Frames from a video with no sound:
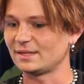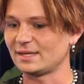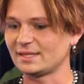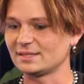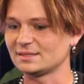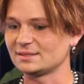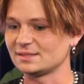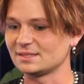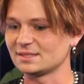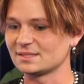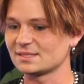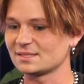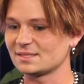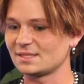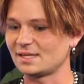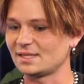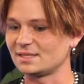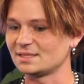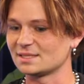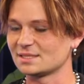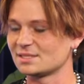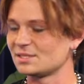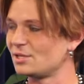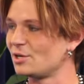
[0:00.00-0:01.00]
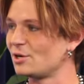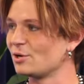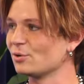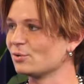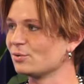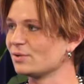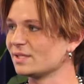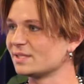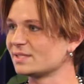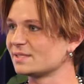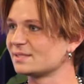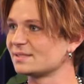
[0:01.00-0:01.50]
"I just know
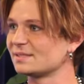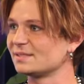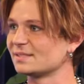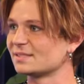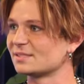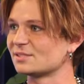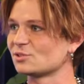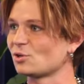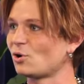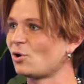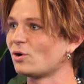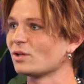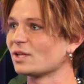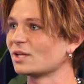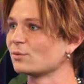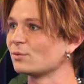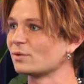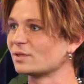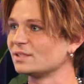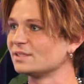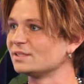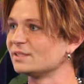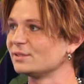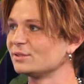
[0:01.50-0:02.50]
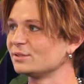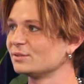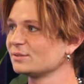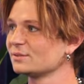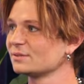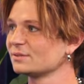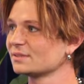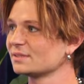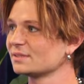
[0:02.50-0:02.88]
that this is all I want to do.